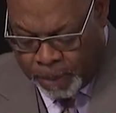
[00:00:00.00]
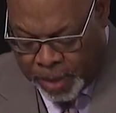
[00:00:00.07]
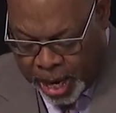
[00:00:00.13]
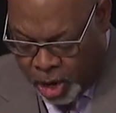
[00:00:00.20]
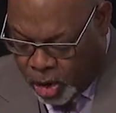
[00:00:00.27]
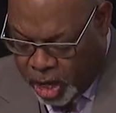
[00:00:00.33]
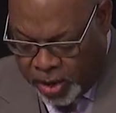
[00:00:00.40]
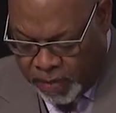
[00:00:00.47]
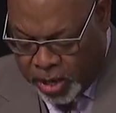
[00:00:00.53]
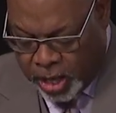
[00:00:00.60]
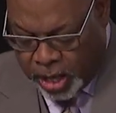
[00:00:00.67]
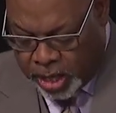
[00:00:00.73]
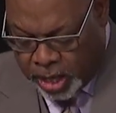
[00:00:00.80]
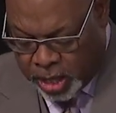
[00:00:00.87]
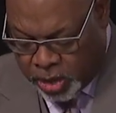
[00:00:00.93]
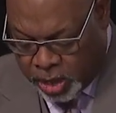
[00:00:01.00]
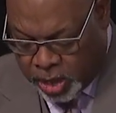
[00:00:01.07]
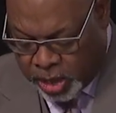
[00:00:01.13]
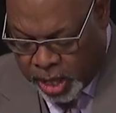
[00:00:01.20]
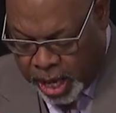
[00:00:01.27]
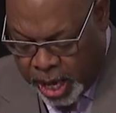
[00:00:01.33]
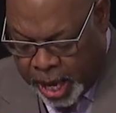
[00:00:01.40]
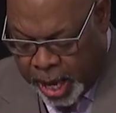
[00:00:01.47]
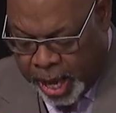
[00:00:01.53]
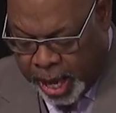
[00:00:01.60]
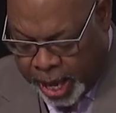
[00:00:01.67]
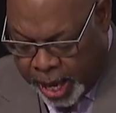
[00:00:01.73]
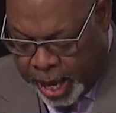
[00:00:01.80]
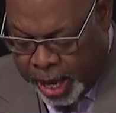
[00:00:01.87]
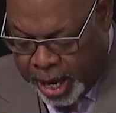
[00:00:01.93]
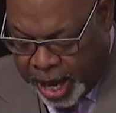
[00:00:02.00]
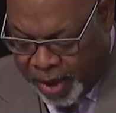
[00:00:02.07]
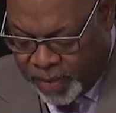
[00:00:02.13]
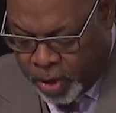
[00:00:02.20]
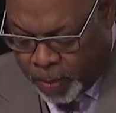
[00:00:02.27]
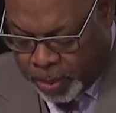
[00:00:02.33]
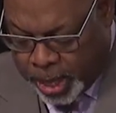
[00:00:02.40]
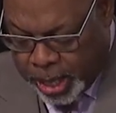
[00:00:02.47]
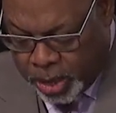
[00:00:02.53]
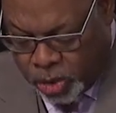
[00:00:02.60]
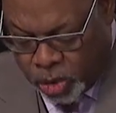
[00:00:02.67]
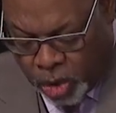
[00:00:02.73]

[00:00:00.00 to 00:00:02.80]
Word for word: better living conditions and having a place to